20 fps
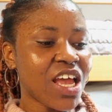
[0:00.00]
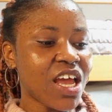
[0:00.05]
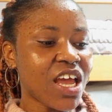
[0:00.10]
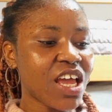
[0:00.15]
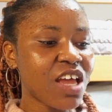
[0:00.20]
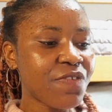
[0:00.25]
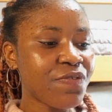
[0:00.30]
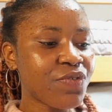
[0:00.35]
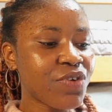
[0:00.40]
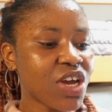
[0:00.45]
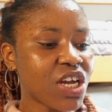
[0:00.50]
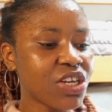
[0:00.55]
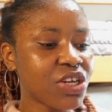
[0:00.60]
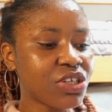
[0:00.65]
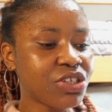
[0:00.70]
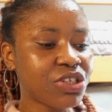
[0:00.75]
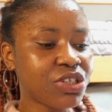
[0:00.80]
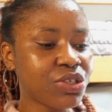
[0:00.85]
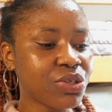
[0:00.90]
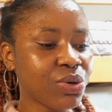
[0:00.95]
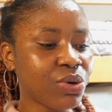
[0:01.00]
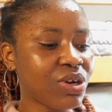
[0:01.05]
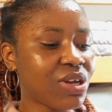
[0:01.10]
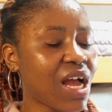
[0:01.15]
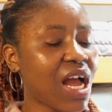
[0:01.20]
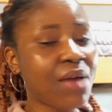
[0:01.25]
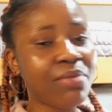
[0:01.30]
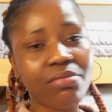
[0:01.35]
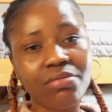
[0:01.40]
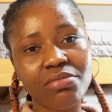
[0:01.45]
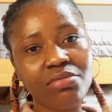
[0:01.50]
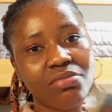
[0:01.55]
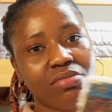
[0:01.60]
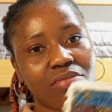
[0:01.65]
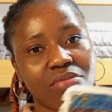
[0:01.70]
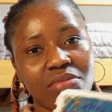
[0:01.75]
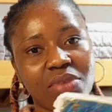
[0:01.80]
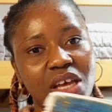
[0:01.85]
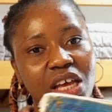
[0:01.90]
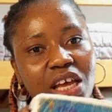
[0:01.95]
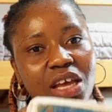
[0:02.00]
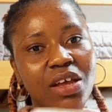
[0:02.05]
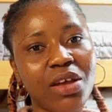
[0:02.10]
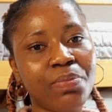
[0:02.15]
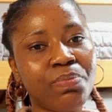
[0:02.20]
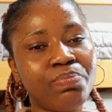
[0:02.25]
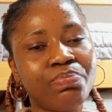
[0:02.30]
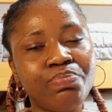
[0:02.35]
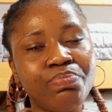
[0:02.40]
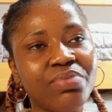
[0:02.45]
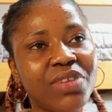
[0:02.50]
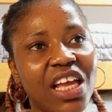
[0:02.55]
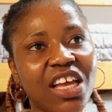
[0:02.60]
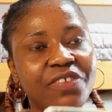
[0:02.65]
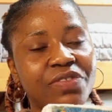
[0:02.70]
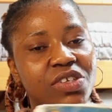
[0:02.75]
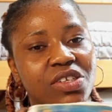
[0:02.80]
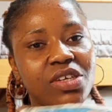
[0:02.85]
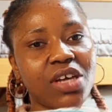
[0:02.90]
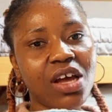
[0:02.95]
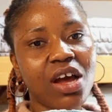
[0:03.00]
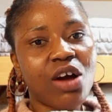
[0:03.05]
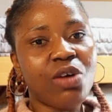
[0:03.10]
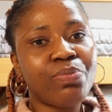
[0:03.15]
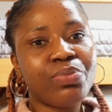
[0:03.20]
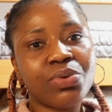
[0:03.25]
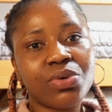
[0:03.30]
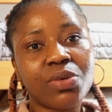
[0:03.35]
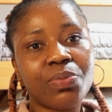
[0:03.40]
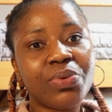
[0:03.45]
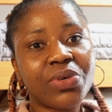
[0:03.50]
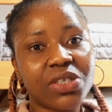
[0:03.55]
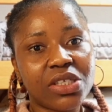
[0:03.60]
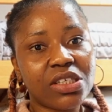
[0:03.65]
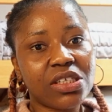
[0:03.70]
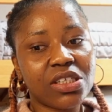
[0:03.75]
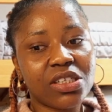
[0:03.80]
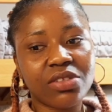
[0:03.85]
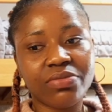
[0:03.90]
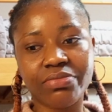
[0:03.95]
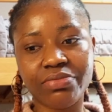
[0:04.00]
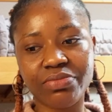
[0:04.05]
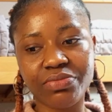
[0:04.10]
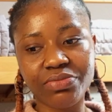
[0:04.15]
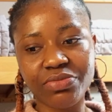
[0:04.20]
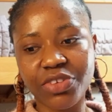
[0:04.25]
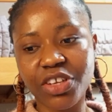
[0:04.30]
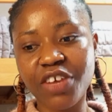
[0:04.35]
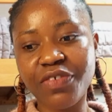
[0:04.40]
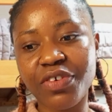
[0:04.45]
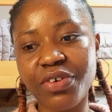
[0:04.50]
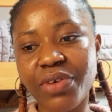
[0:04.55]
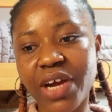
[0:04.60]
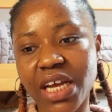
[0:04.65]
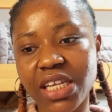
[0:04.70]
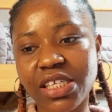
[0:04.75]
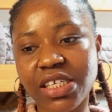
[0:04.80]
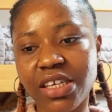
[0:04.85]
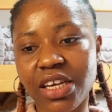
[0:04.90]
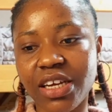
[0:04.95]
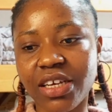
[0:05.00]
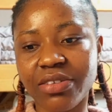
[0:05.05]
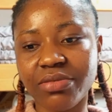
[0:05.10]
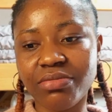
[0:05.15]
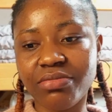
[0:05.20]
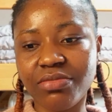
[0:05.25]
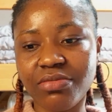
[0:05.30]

If you're not so, I'm a like physical book person. Even right here,